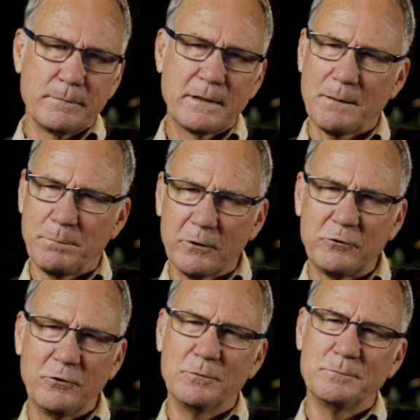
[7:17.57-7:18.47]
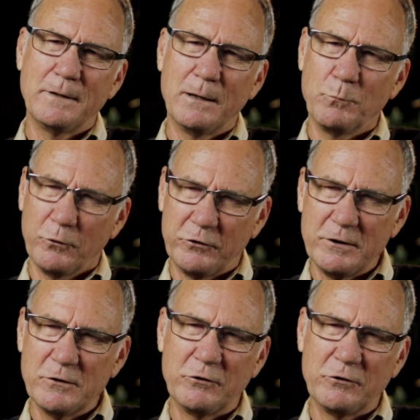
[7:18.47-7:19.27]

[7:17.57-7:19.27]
God bless you, and we'll see you